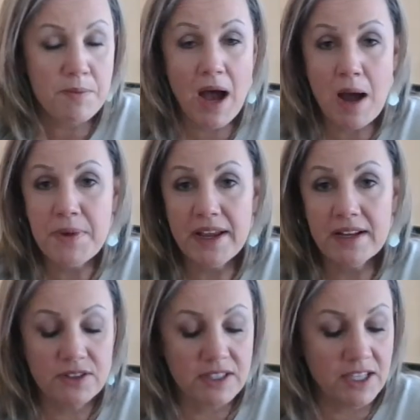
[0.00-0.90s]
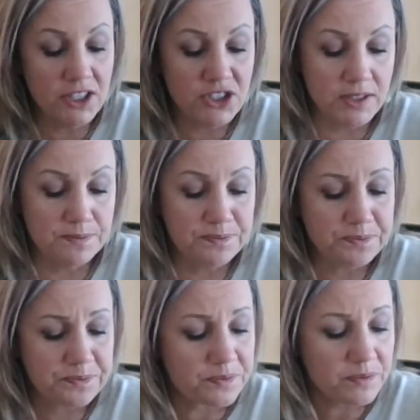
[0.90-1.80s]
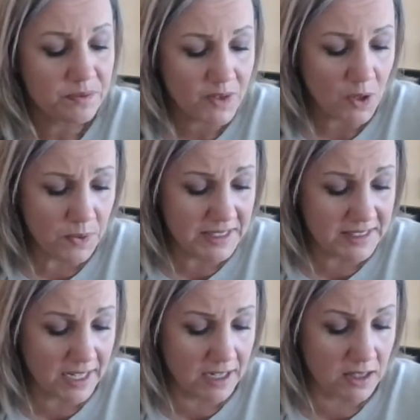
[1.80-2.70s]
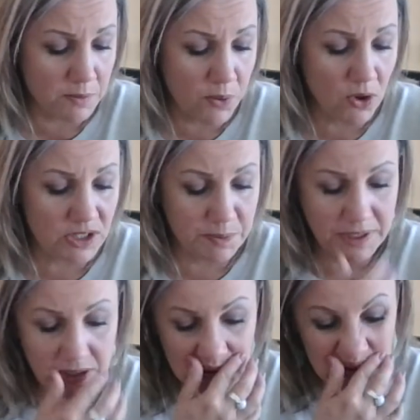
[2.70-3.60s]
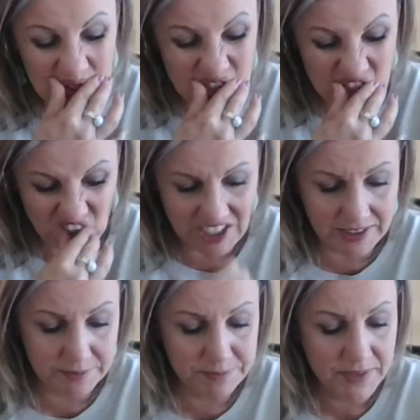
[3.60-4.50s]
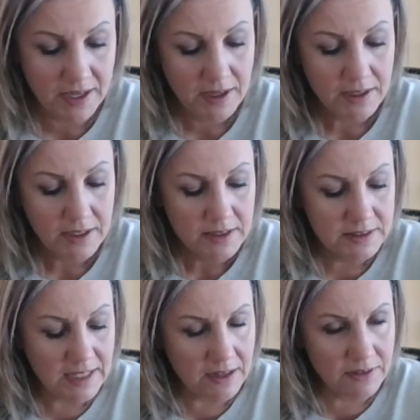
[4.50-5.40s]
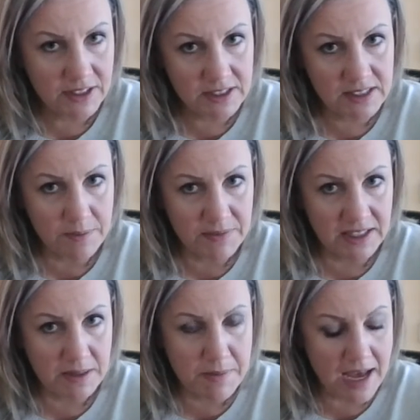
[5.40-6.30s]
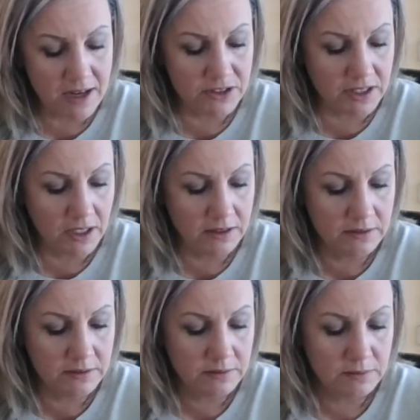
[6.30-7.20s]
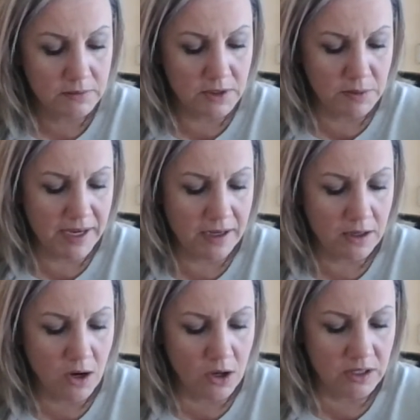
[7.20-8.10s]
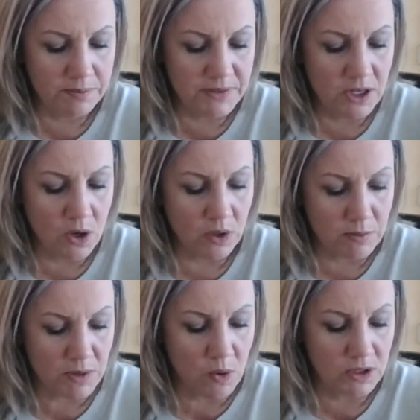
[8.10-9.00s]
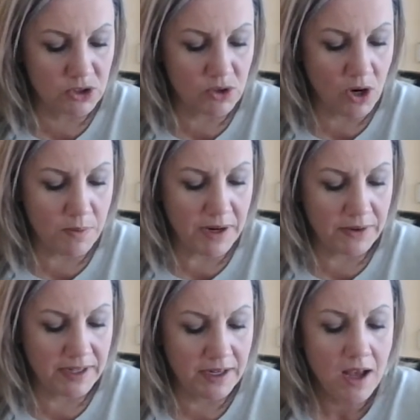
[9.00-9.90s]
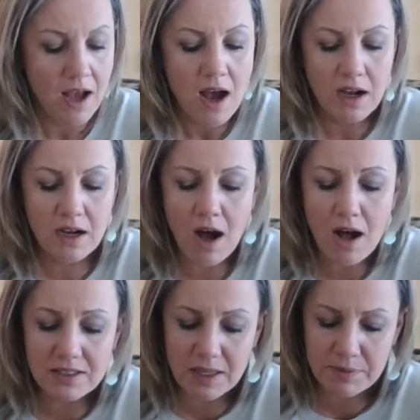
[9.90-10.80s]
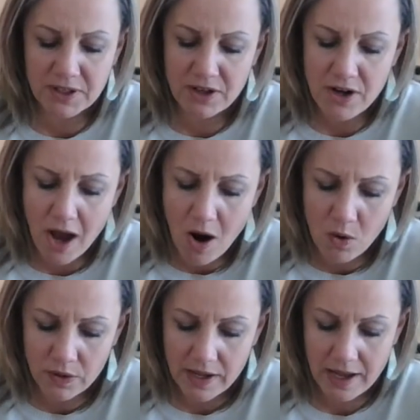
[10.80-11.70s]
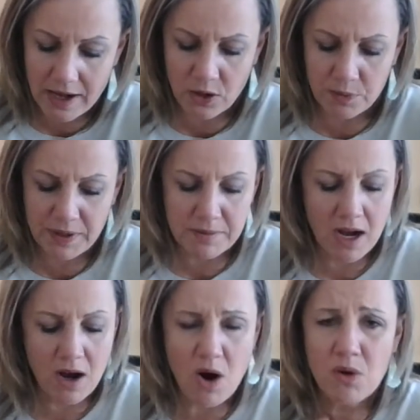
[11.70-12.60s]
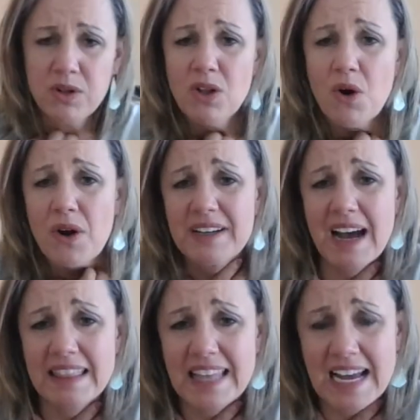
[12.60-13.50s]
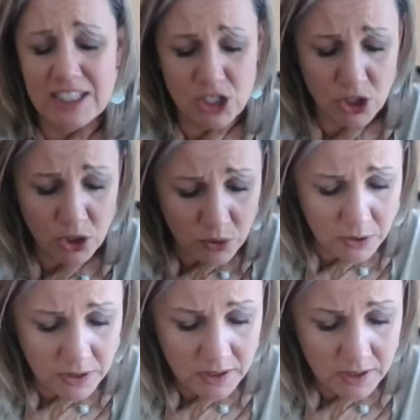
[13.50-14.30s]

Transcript: Papa entered the kitchen. We stayed on the porch, peering through the screen. David, is something the matter, son? The bank called up the note. I'm going to Strawberry. Called up the note? Echoed Big Ma. Oh, Lord, not that too.